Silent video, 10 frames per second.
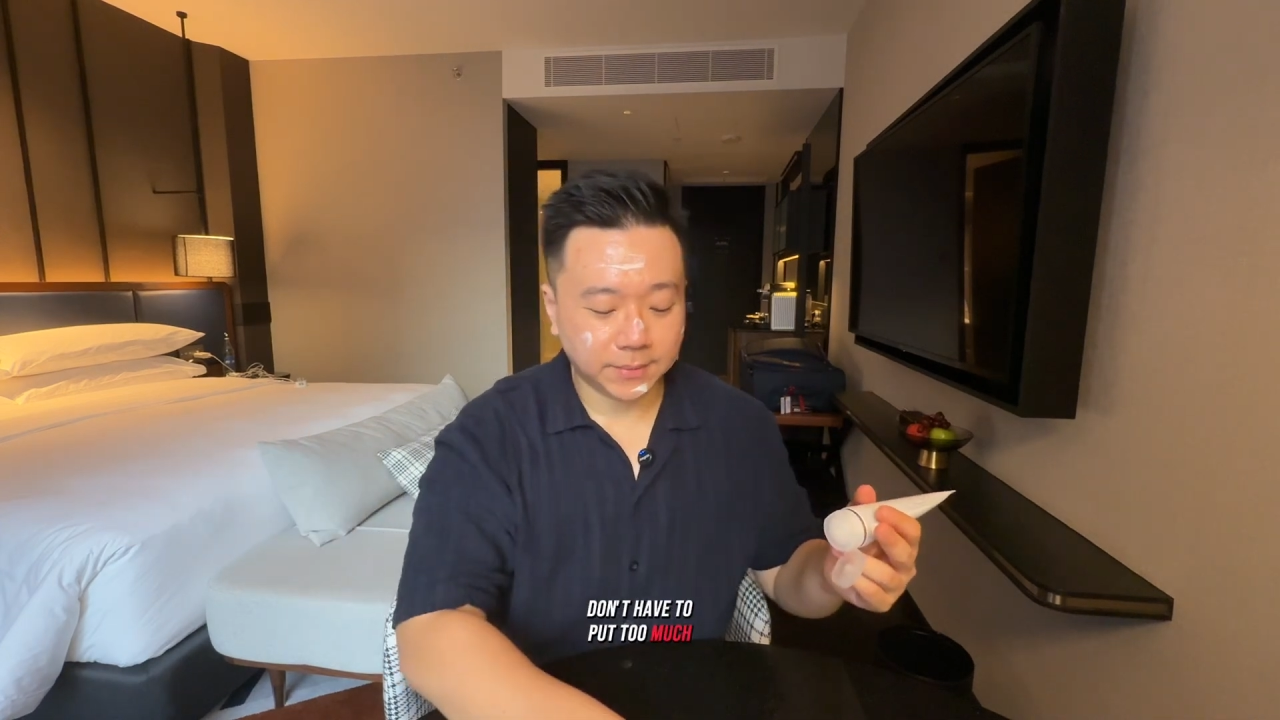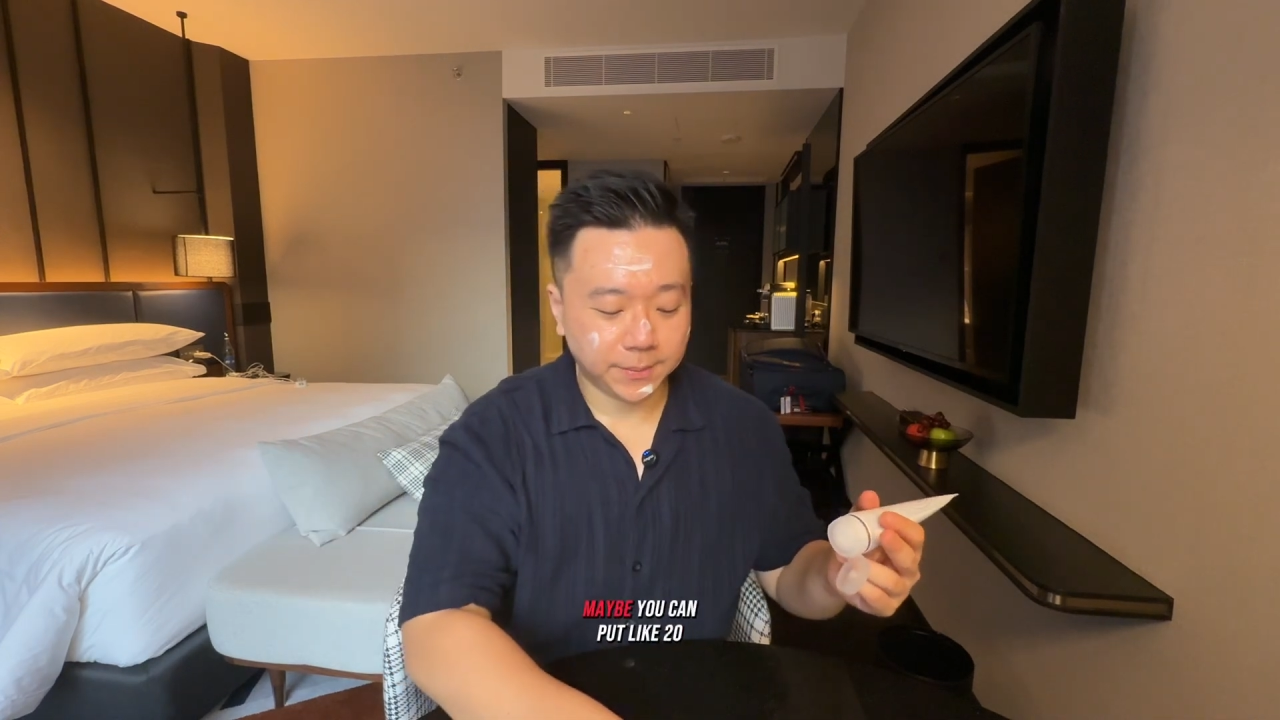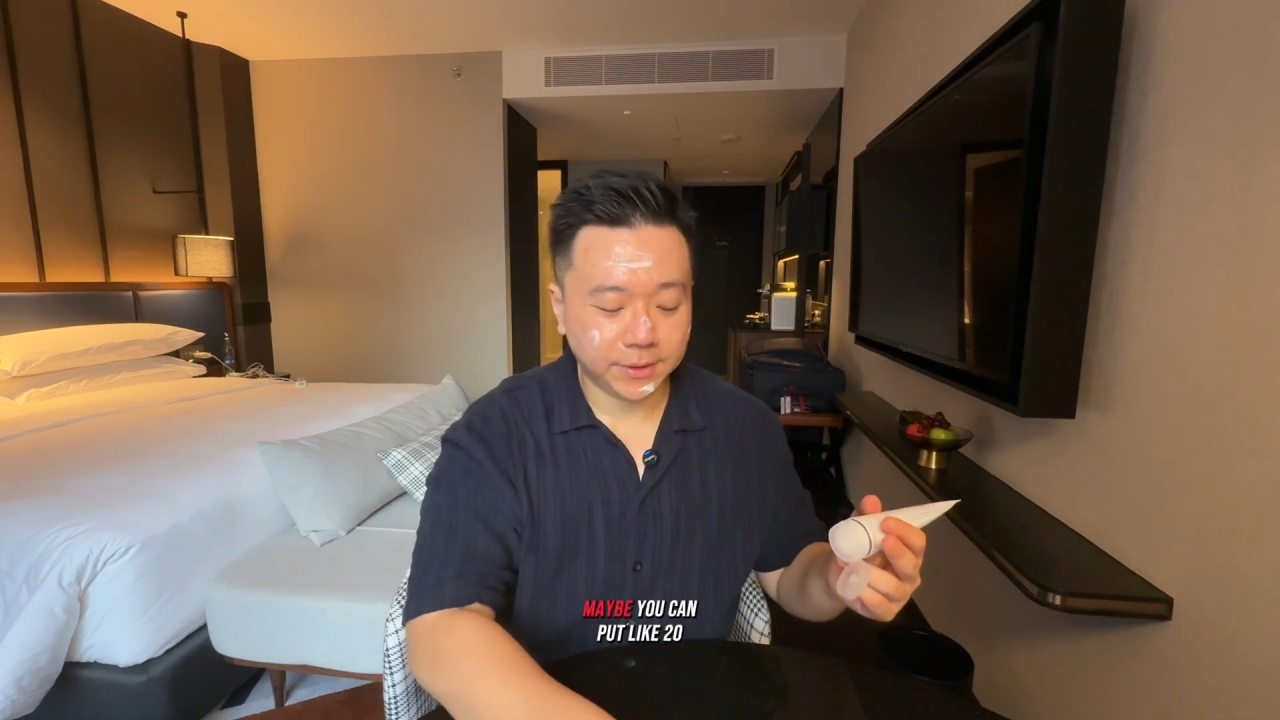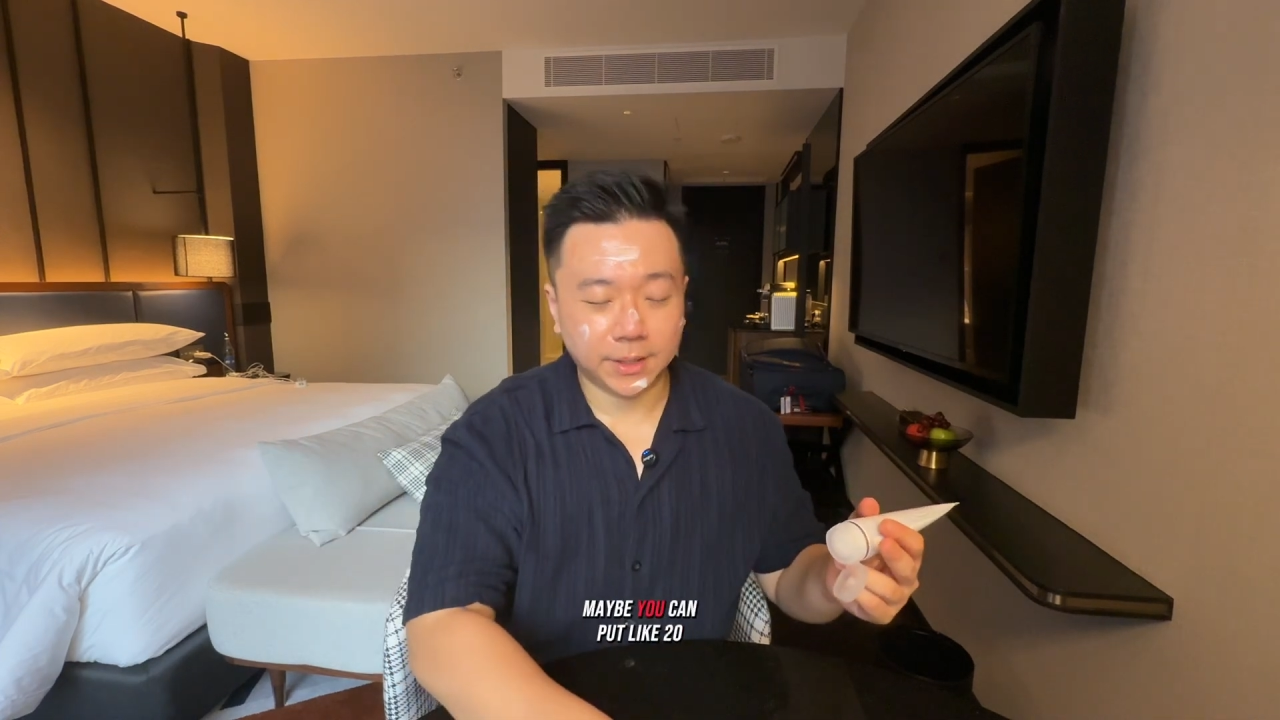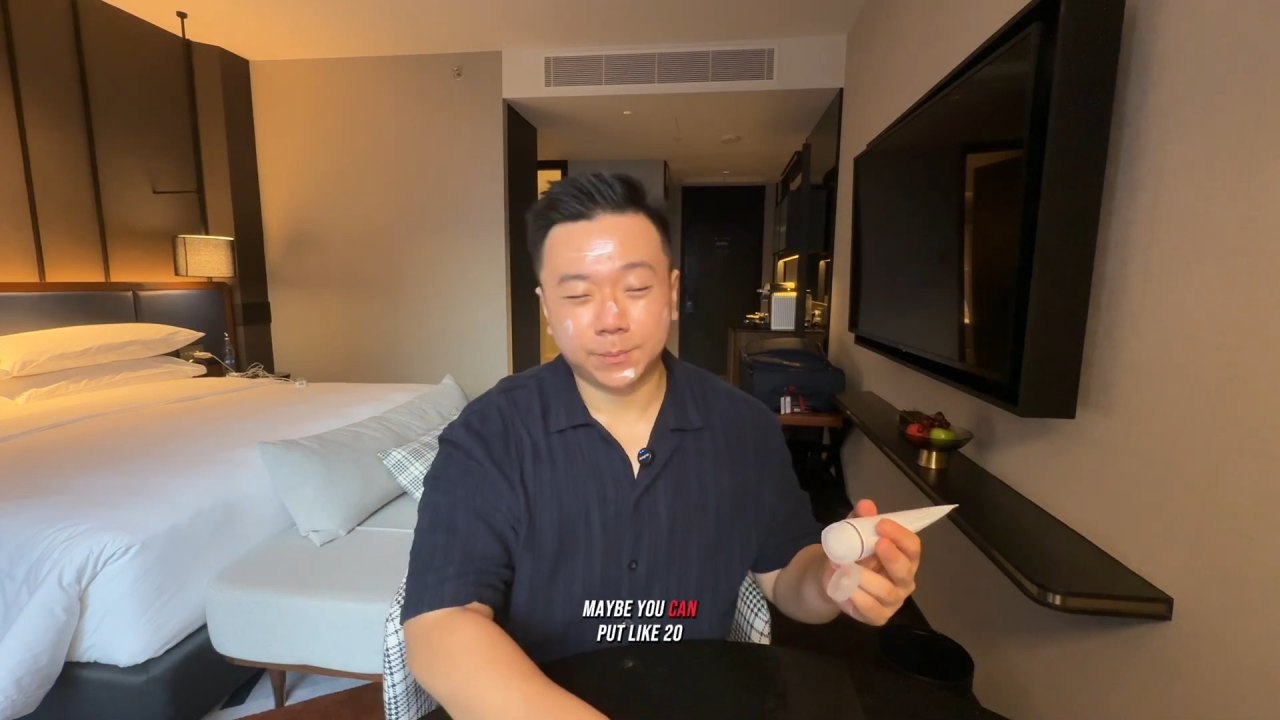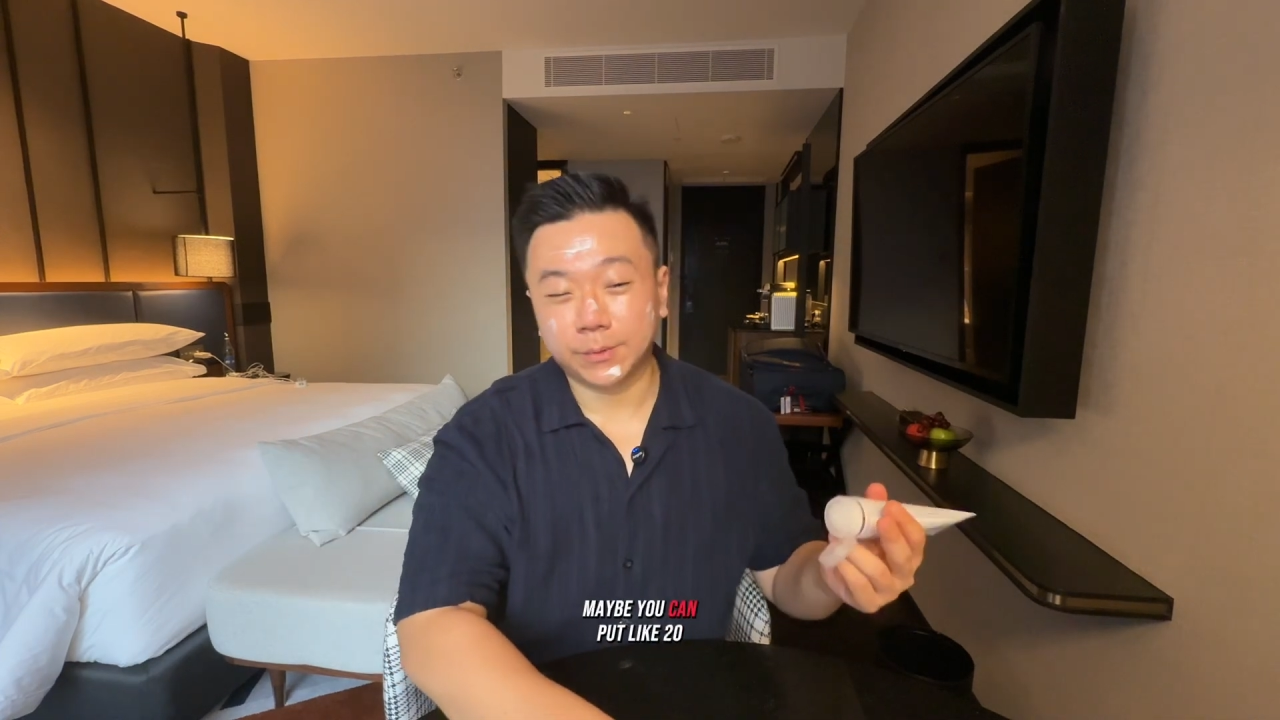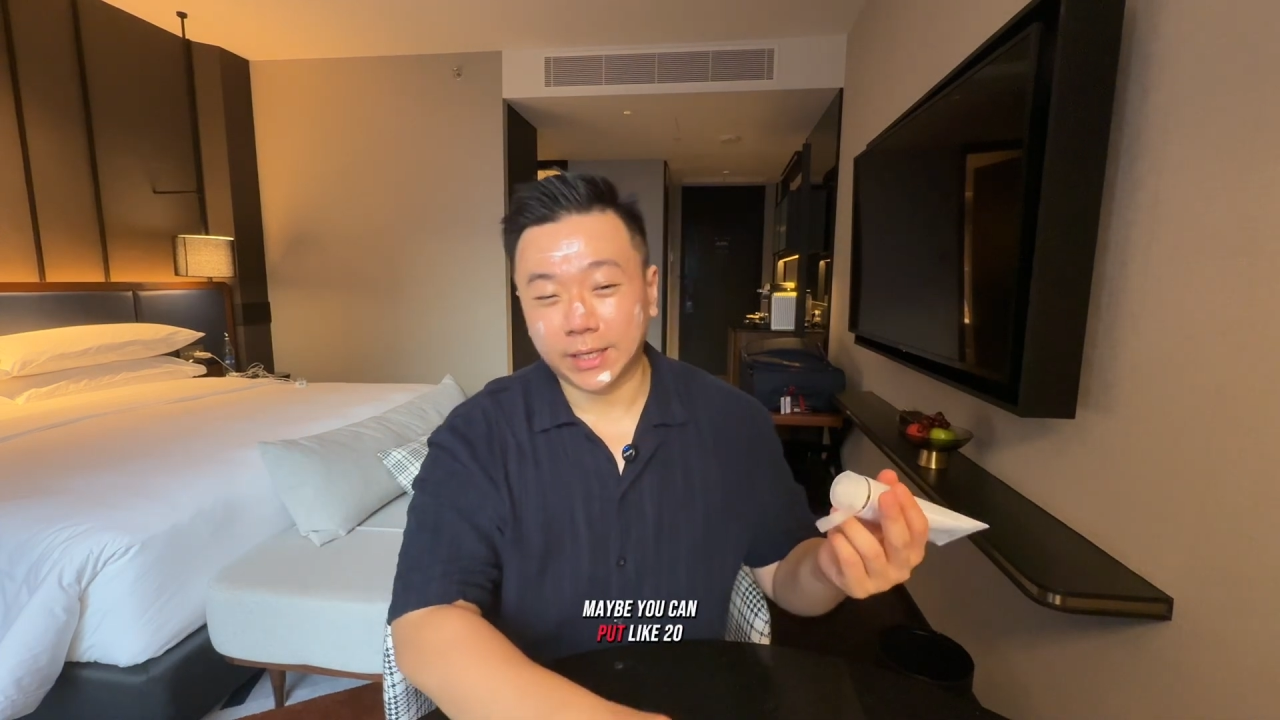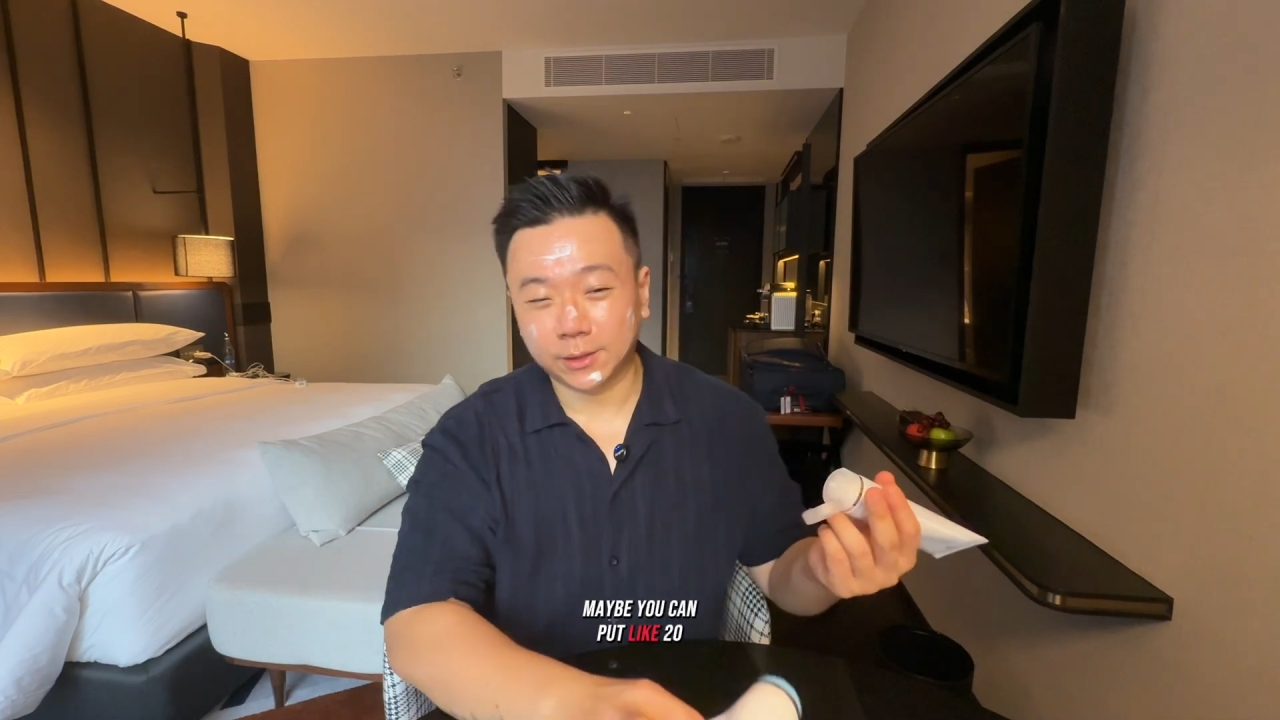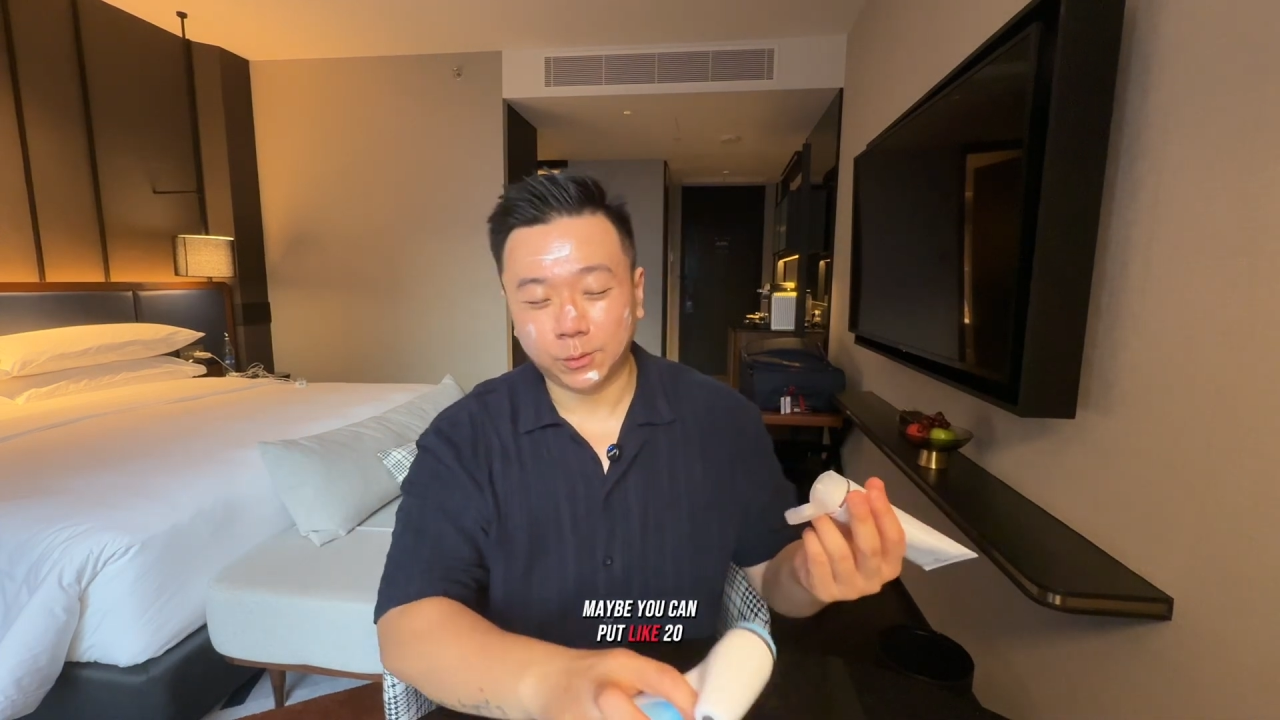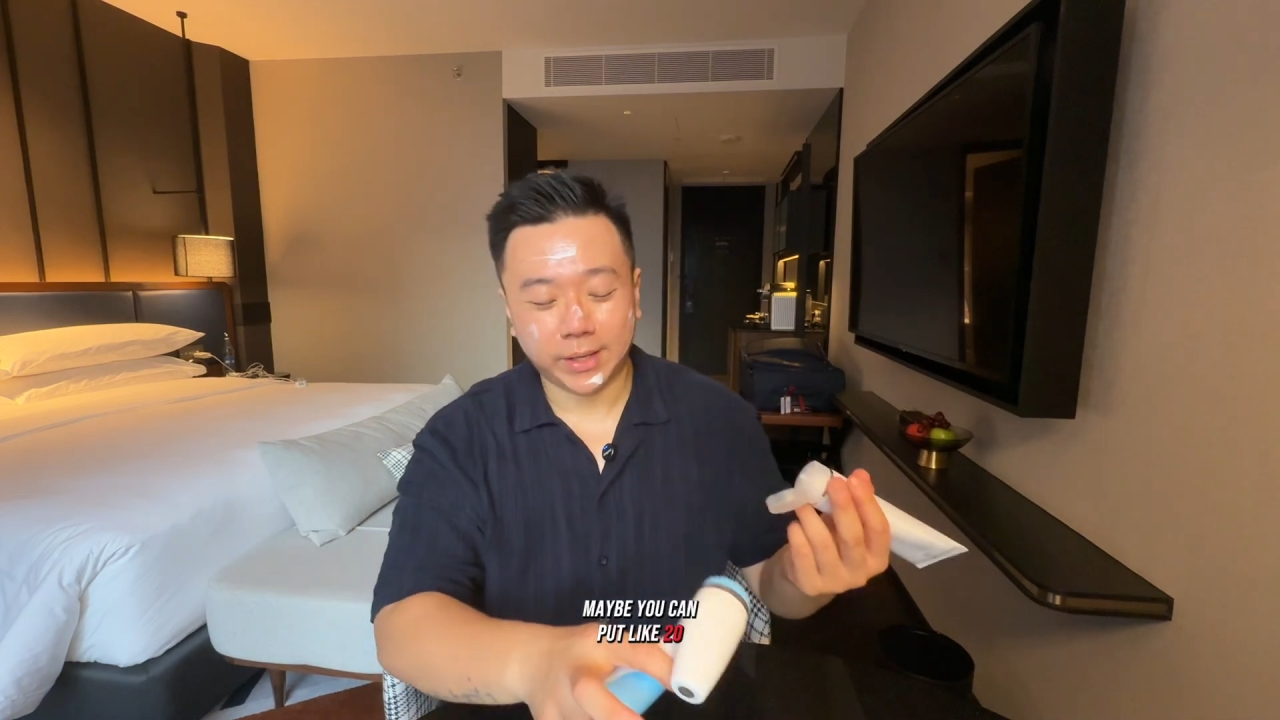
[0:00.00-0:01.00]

Maybe you can put like